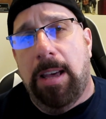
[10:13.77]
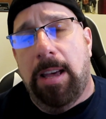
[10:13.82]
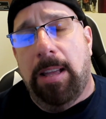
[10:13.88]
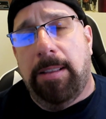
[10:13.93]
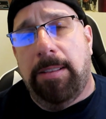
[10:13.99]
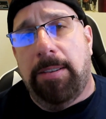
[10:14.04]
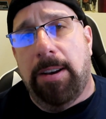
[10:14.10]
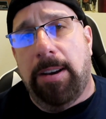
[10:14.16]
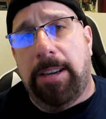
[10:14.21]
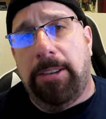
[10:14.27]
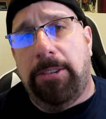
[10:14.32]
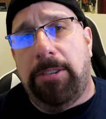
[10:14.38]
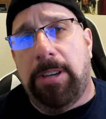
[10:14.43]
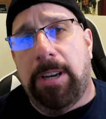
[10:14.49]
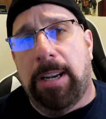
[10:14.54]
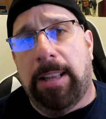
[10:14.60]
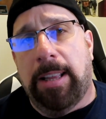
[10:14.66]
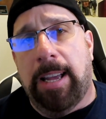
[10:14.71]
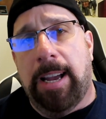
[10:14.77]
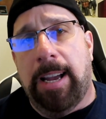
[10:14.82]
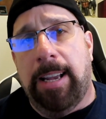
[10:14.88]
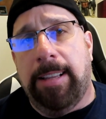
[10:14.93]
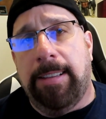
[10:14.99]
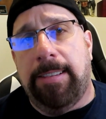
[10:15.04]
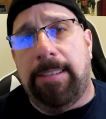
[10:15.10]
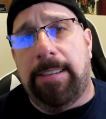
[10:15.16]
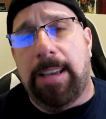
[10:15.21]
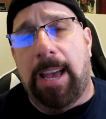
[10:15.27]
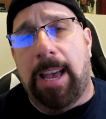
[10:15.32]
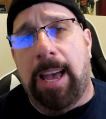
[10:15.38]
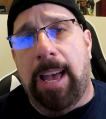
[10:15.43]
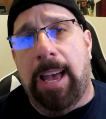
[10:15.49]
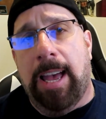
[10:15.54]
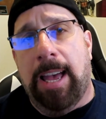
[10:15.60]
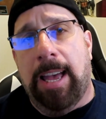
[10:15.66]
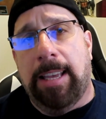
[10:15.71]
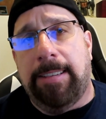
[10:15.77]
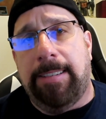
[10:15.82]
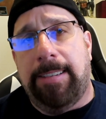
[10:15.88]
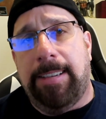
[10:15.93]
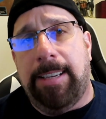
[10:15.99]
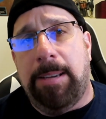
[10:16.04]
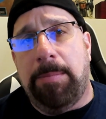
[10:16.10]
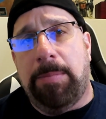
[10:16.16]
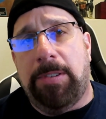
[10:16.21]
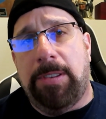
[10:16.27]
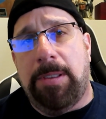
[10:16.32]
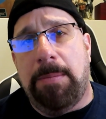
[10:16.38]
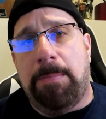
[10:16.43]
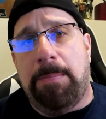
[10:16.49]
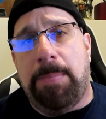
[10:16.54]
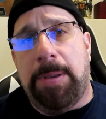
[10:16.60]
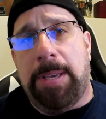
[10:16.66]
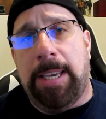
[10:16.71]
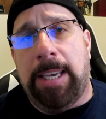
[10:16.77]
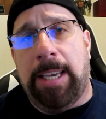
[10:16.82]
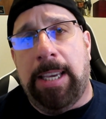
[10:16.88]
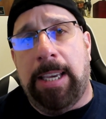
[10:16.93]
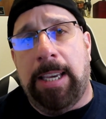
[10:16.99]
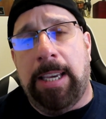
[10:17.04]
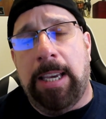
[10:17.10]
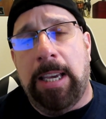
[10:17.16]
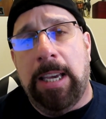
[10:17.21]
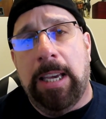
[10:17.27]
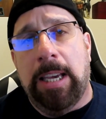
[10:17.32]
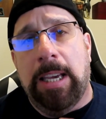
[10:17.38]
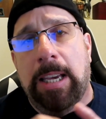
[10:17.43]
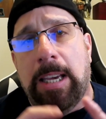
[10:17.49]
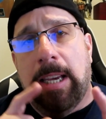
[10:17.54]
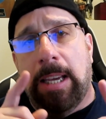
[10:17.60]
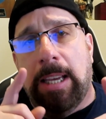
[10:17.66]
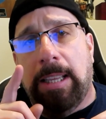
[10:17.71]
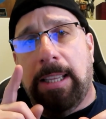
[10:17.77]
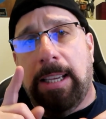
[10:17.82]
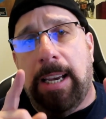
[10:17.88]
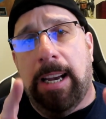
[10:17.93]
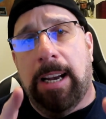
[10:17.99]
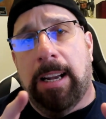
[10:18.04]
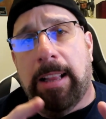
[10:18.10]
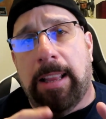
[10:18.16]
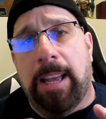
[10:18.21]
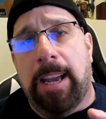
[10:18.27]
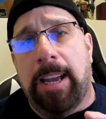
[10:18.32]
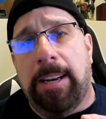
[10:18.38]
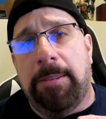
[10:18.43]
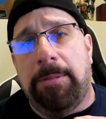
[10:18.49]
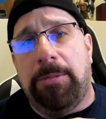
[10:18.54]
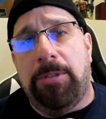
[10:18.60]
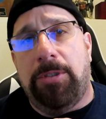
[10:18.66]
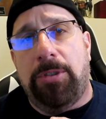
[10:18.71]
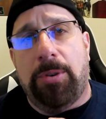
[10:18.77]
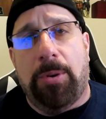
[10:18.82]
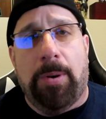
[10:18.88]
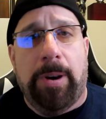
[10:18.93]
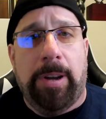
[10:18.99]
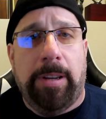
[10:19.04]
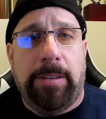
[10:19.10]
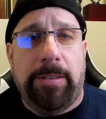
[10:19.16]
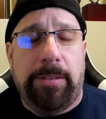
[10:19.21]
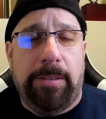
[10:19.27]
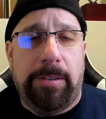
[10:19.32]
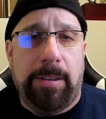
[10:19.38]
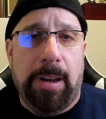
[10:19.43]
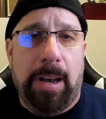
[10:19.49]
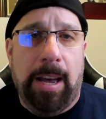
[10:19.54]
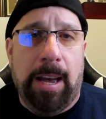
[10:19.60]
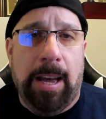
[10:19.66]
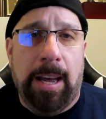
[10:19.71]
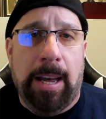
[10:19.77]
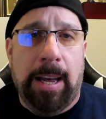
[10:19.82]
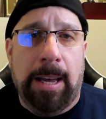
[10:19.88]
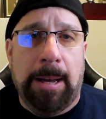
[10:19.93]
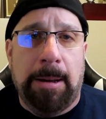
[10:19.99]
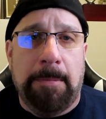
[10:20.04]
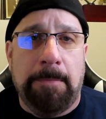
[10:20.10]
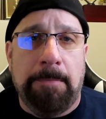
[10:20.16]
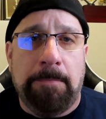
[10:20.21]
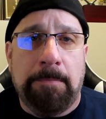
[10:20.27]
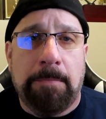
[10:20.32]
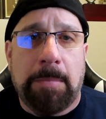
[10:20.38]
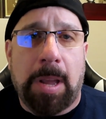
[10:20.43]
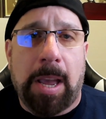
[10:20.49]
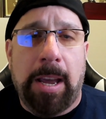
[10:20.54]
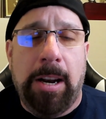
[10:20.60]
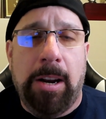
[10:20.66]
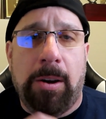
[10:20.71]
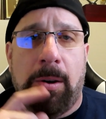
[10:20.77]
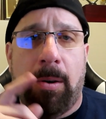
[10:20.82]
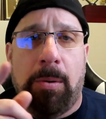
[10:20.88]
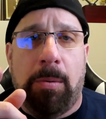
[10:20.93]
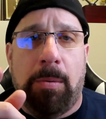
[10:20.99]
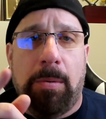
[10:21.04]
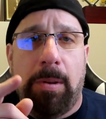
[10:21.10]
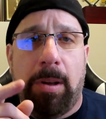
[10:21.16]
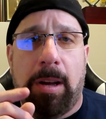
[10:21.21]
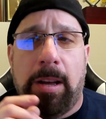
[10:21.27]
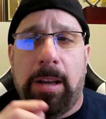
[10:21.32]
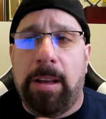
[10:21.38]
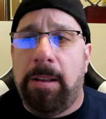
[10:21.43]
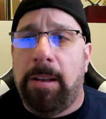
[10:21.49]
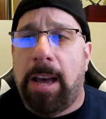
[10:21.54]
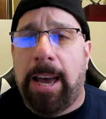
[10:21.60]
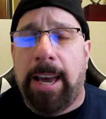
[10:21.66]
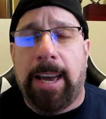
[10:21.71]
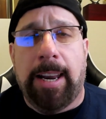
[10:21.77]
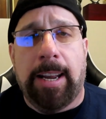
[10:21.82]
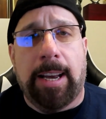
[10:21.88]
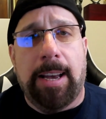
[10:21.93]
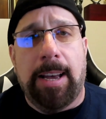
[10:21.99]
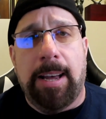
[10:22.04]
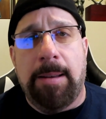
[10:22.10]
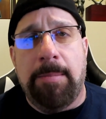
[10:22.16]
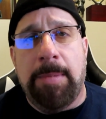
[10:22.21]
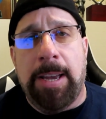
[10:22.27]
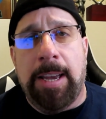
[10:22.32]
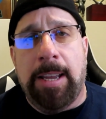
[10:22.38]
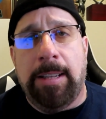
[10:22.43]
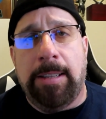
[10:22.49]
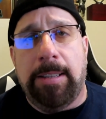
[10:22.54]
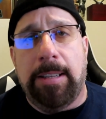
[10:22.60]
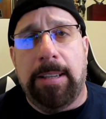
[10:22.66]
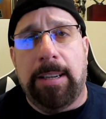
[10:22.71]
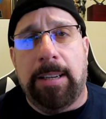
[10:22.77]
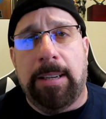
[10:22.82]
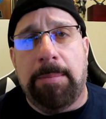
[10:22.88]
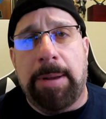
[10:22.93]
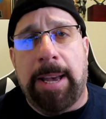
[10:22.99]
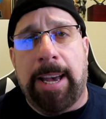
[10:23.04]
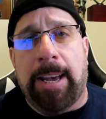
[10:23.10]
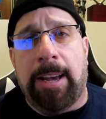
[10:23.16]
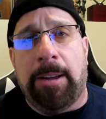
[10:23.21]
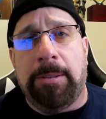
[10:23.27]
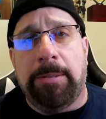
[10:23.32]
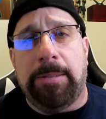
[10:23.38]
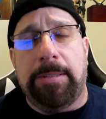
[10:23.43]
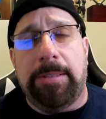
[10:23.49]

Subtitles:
Turkish Airlines seems to be the airline of choice. I know I got a comment about